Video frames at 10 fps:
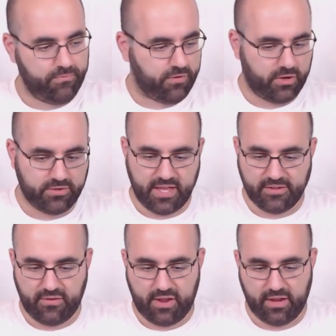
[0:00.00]
Very
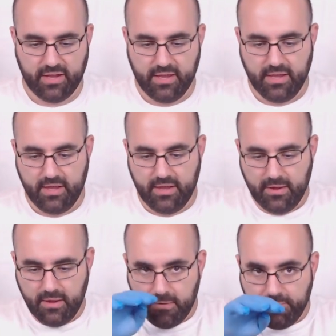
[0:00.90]
satisfying.
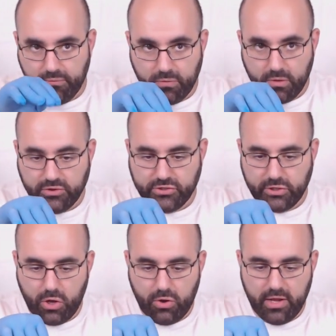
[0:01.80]

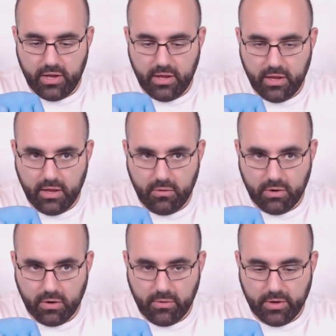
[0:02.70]
Slowly,
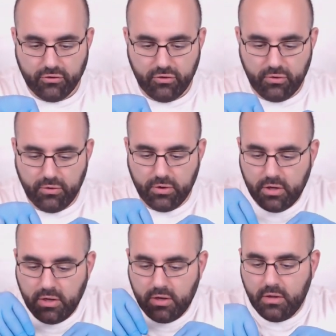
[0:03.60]
we're going to
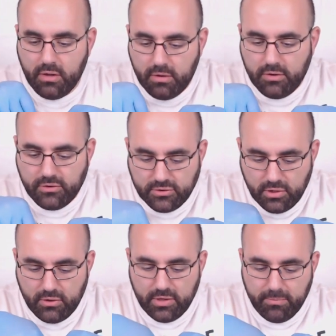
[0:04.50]

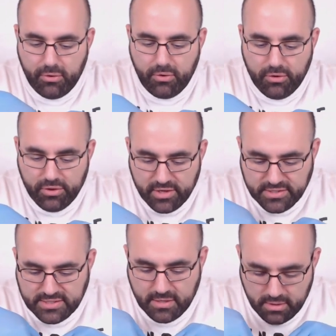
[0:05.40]
slowly pull
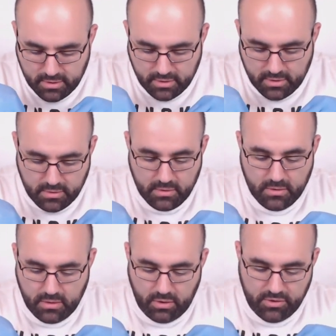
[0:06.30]
this,
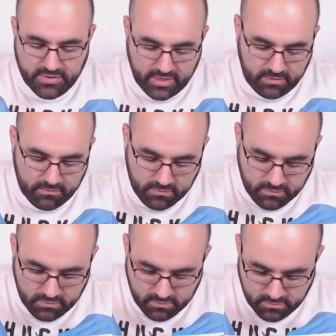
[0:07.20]
Oh, was it,
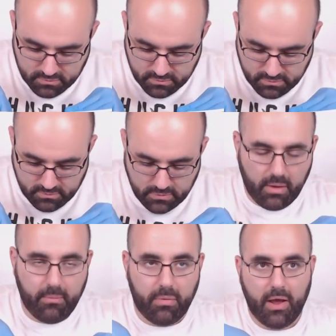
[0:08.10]

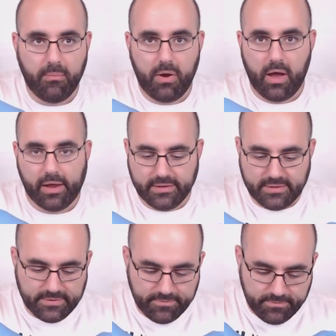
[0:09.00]
a brown box.